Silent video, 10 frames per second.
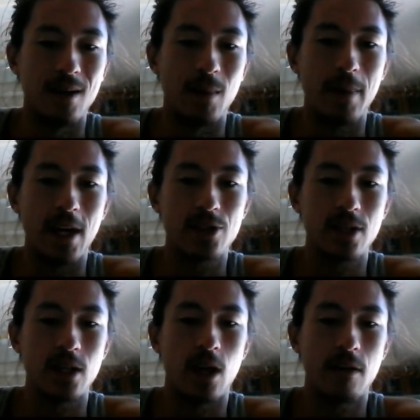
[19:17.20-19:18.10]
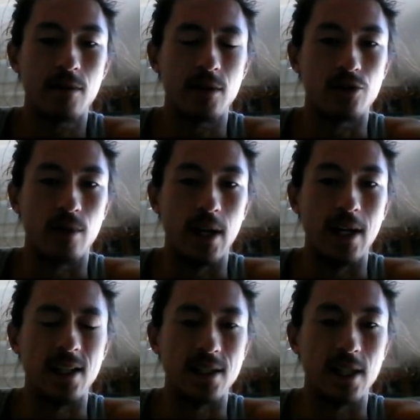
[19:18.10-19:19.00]
I'm actually going to offer the
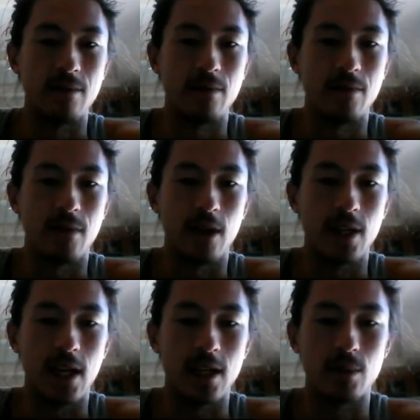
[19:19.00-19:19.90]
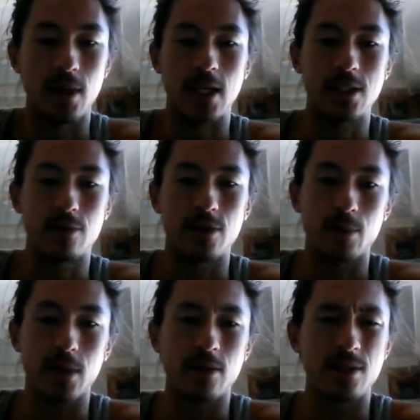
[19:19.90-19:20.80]
trade and save the Fire Cannon Blast for some
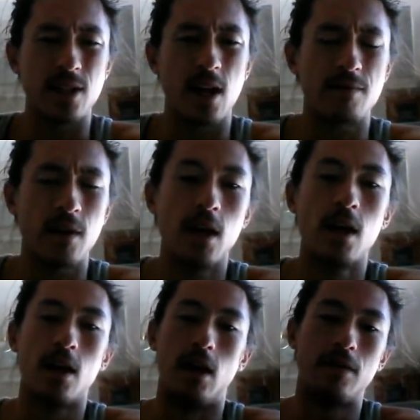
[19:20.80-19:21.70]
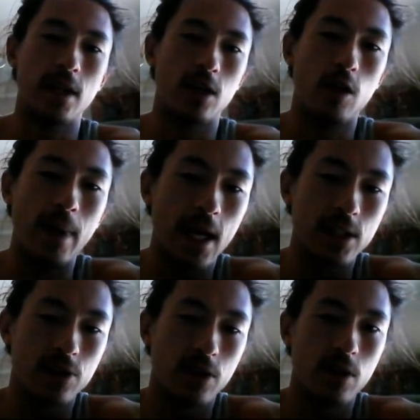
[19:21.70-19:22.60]
bigger stuff. If I go back a
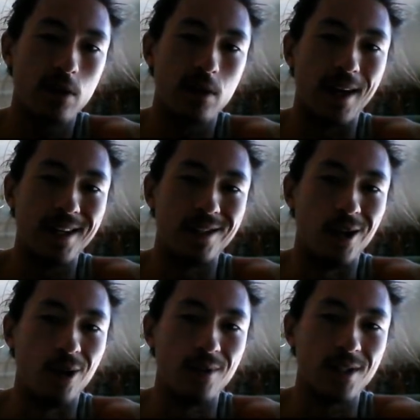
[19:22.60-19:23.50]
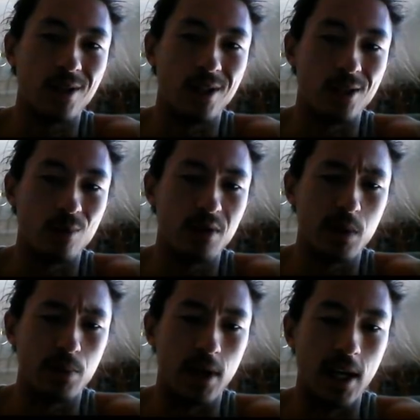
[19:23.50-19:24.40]
turn, I didn't know that this would have
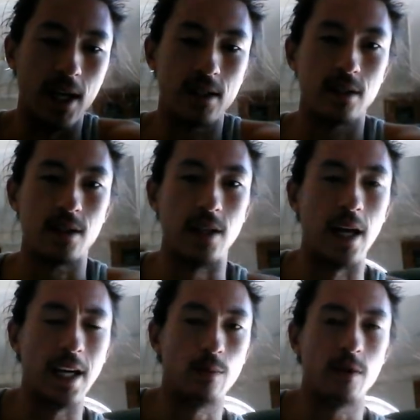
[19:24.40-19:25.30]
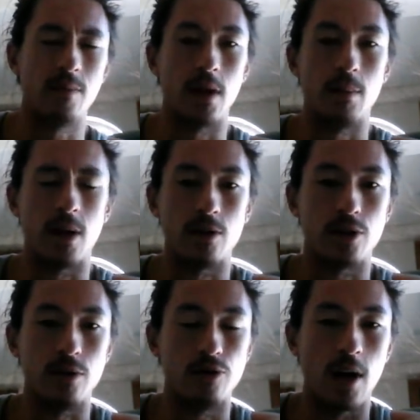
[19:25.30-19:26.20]
been played. The Knight would have been a better
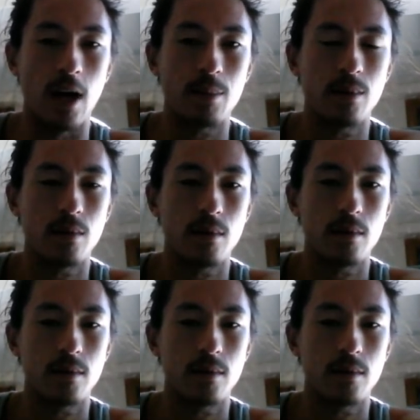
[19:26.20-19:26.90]
2-drop.